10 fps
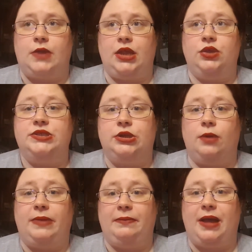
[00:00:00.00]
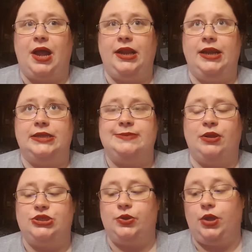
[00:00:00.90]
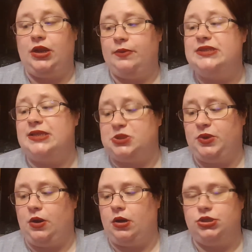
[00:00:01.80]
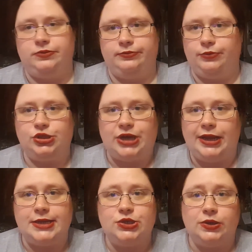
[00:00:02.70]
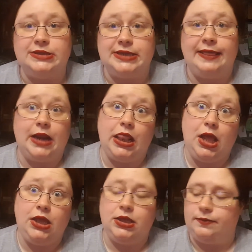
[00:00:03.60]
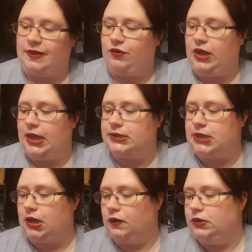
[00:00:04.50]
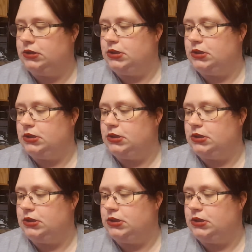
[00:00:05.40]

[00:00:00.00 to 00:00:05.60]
used it on my body and it smelled so good. It was that sweet orange, which I guess you can say that I like, if you can't tell.